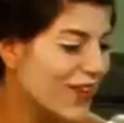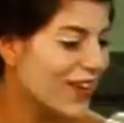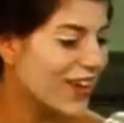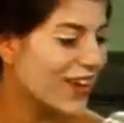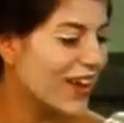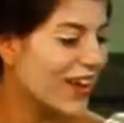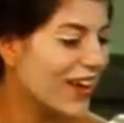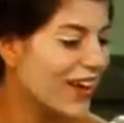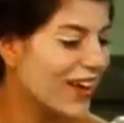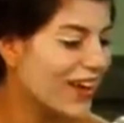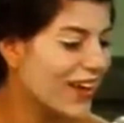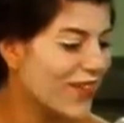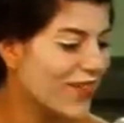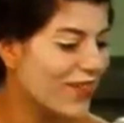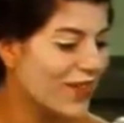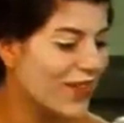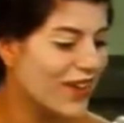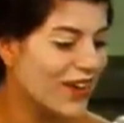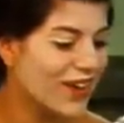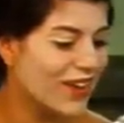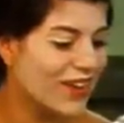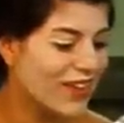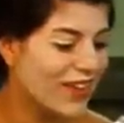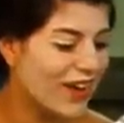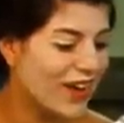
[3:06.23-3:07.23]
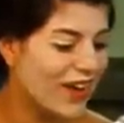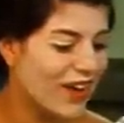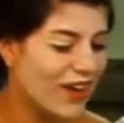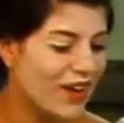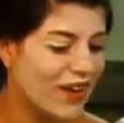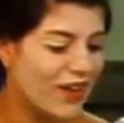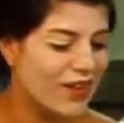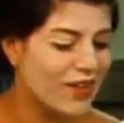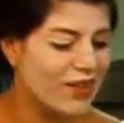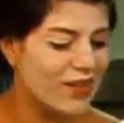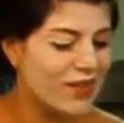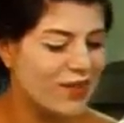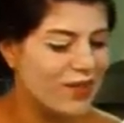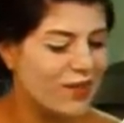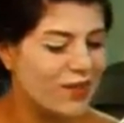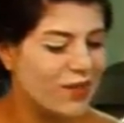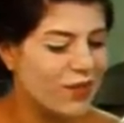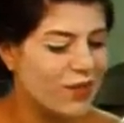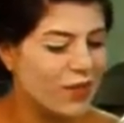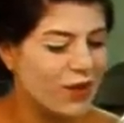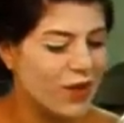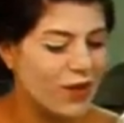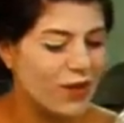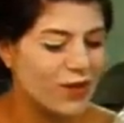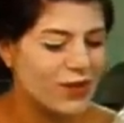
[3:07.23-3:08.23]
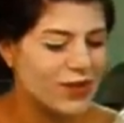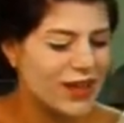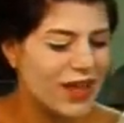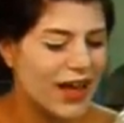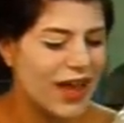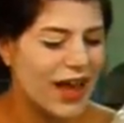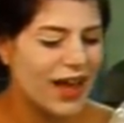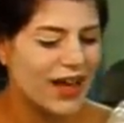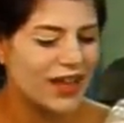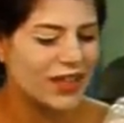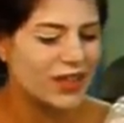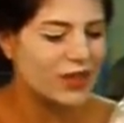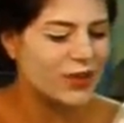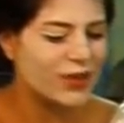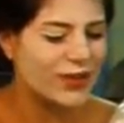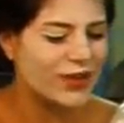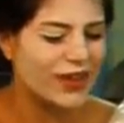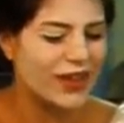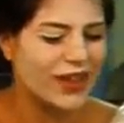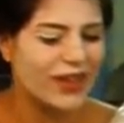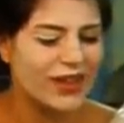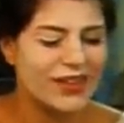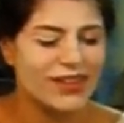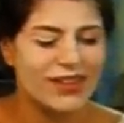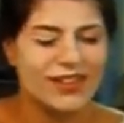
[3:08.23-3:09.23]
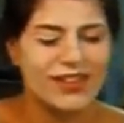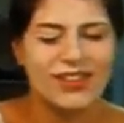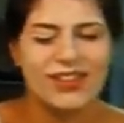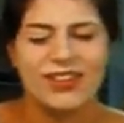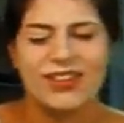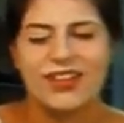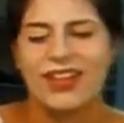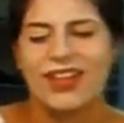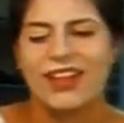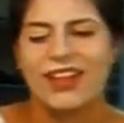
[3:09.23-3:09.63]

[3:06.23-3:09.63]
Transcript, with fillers: working with uh, Rosa, actually, on just